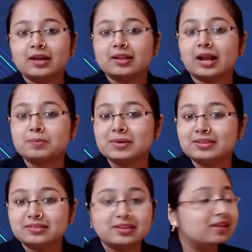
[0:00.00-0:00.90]
That
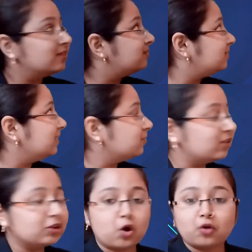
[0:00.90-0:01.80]
means C
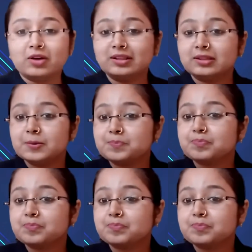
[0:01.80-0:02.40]
will go with